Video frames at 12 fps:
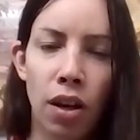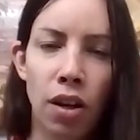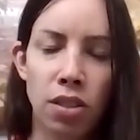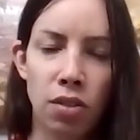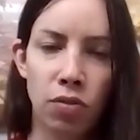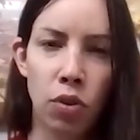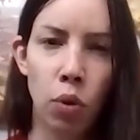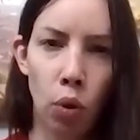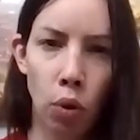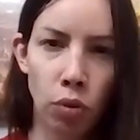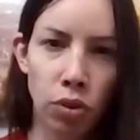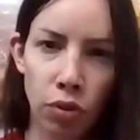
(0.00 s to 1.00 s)
because if
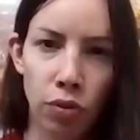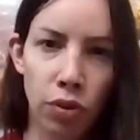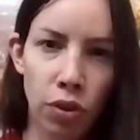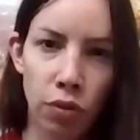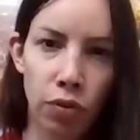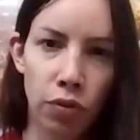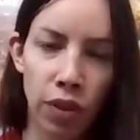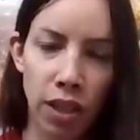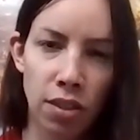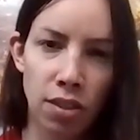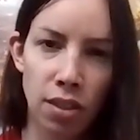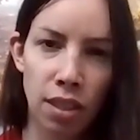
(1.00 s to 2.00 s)
you hold your
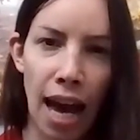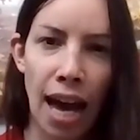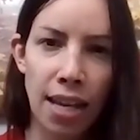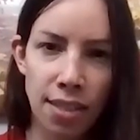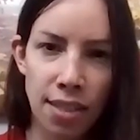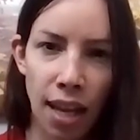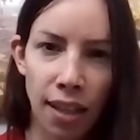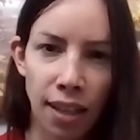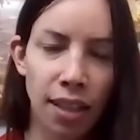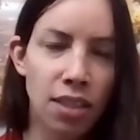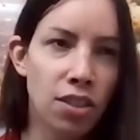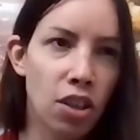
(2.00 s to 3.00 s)
fixed
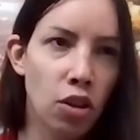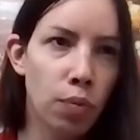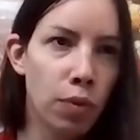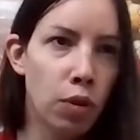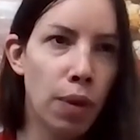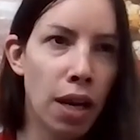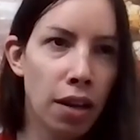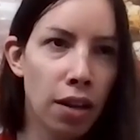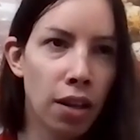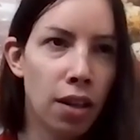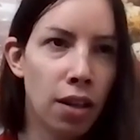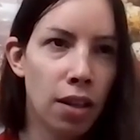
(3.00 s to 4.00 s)
asset, like let's say you
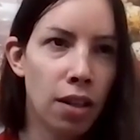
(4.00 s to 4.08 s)
make